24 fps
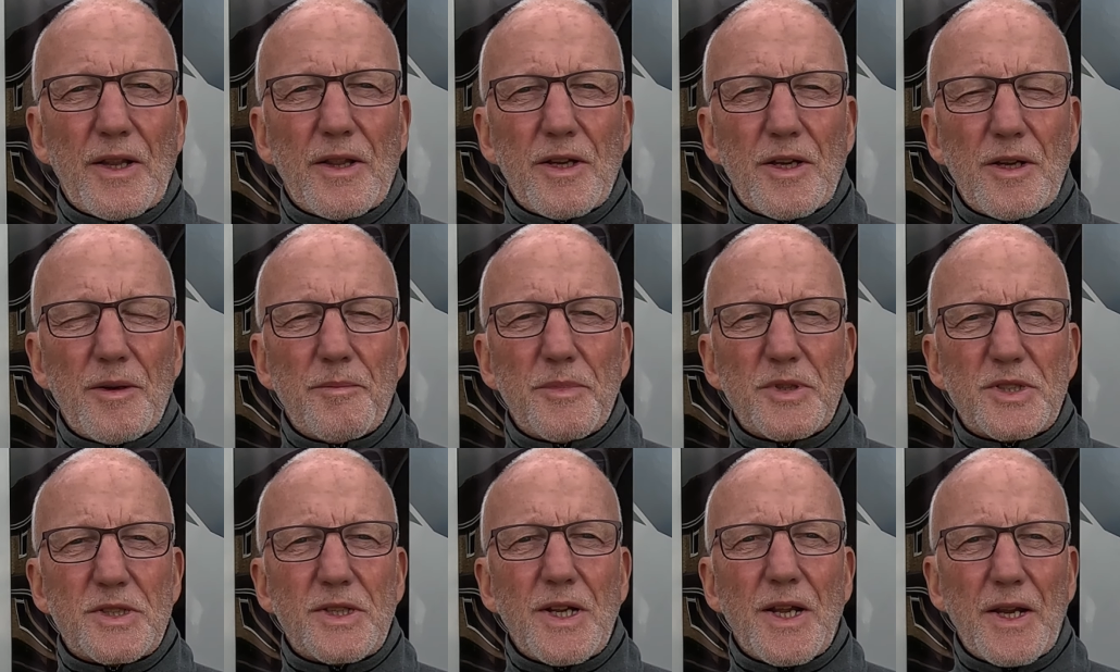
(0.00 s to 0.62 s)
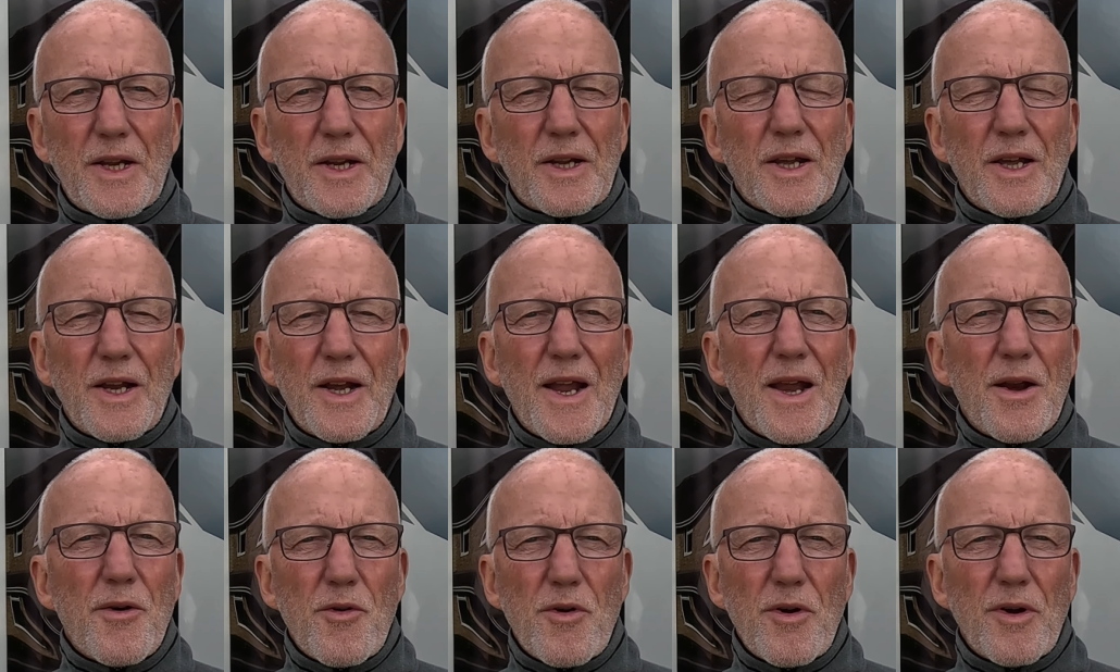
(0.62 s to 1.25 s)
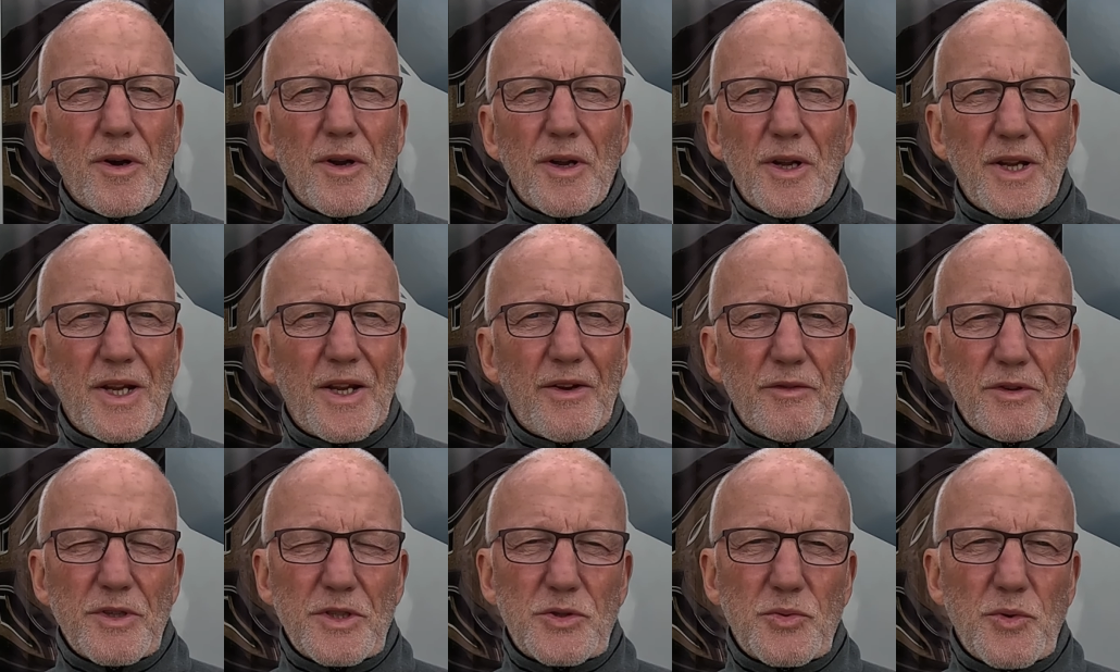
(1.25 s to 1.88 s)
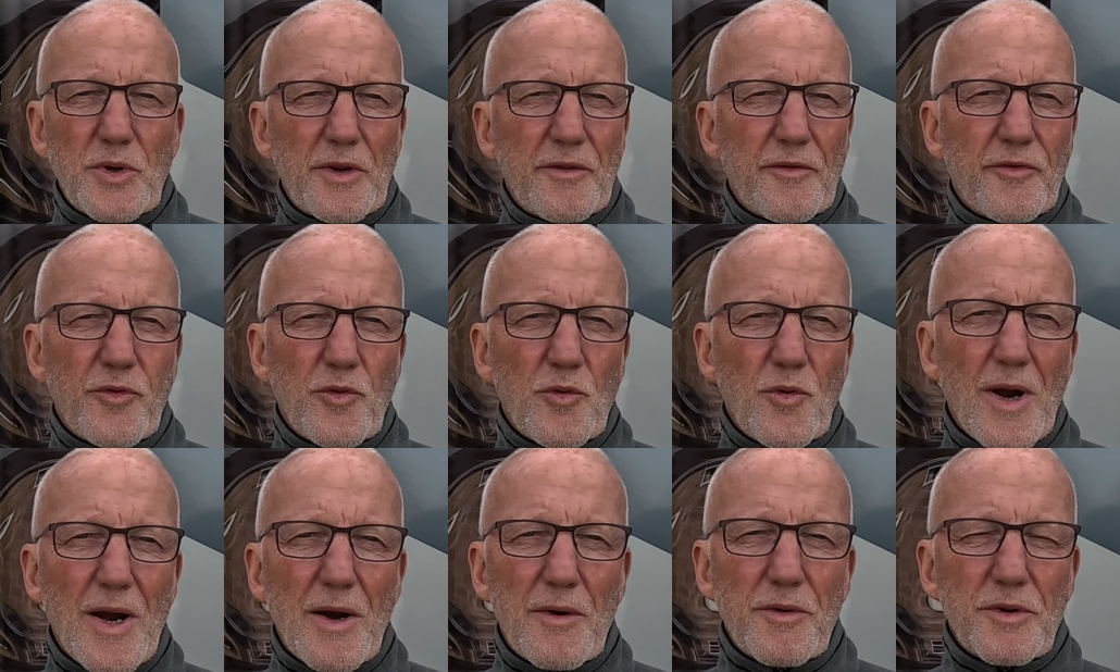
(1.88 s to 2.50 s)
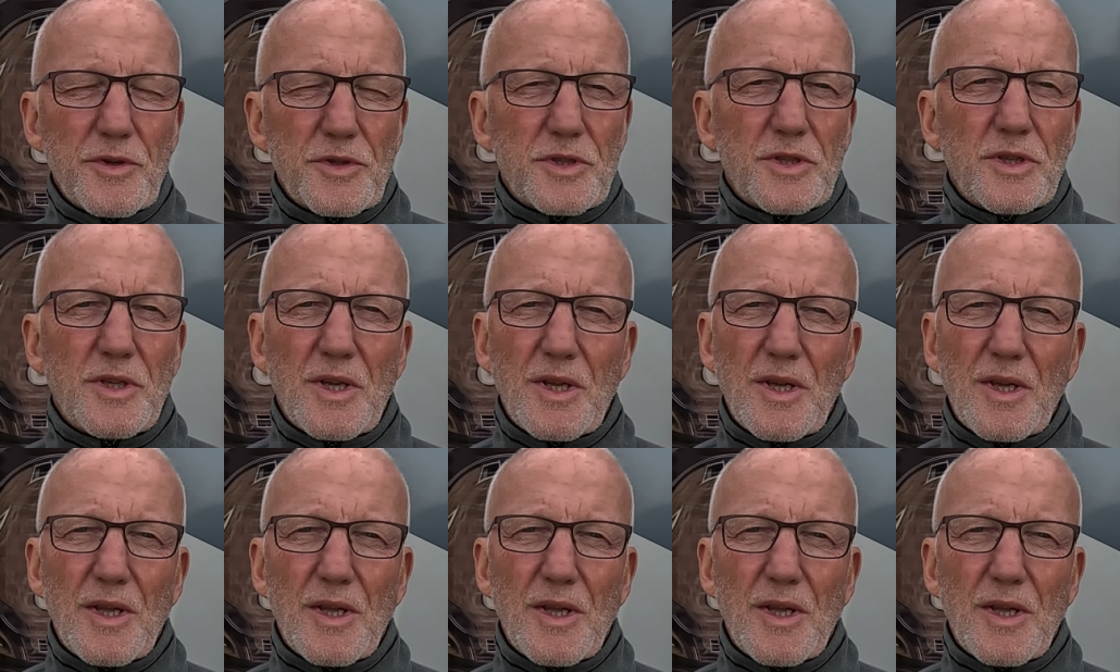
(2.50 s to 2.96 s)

that a mistake, an error, even 24 hours,